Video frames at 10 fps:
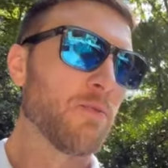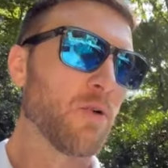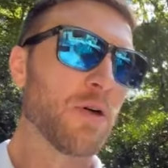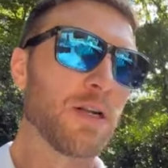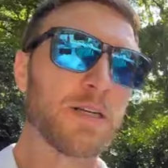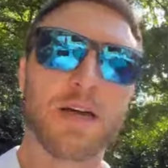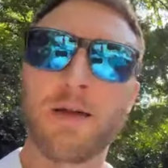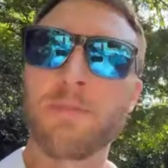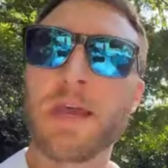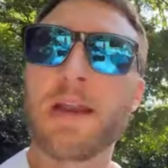One more at a
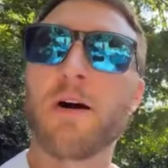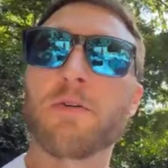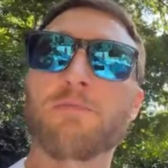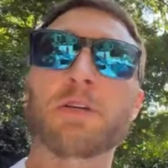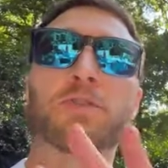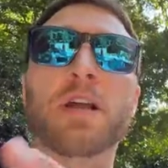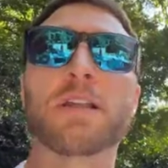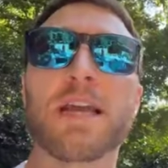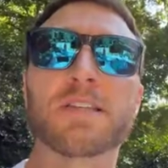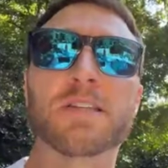time. Now, Bill
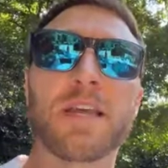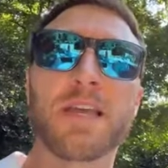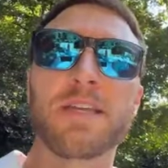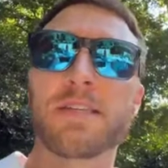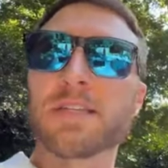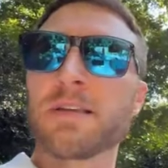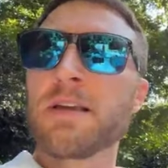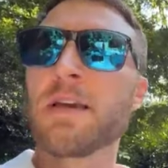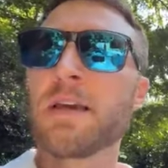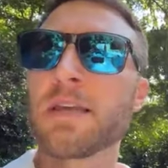Drakeley has a saying. He says,
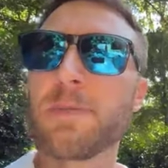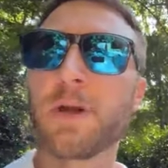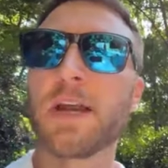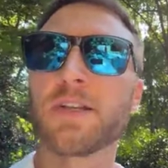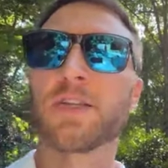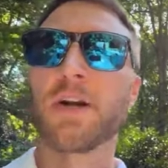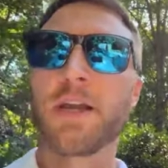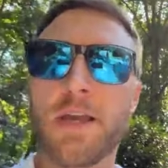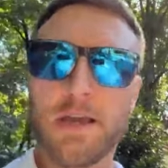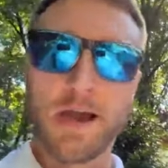keep your hands
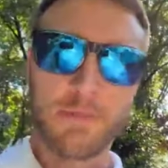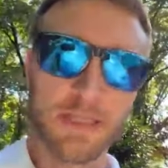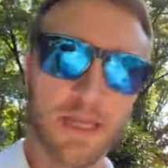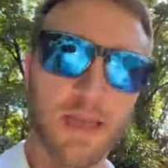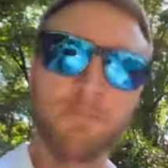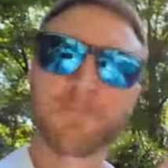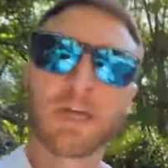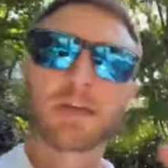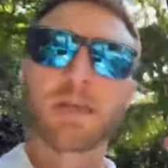dirty. I'm going to say,